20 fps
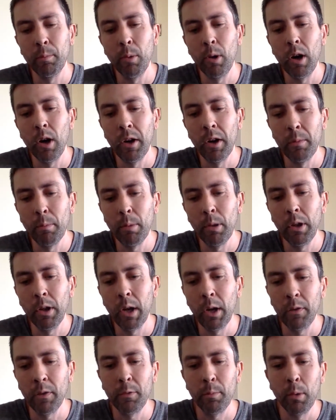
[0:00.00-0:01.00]
bottom
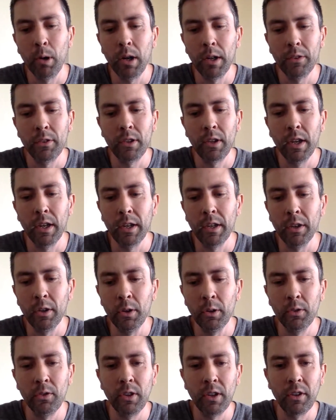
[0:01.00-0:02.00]
playoff spots, kind
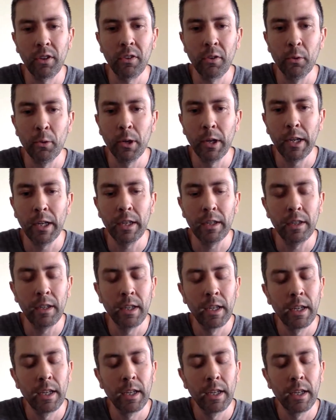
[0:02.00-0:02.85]
of 6 through 8,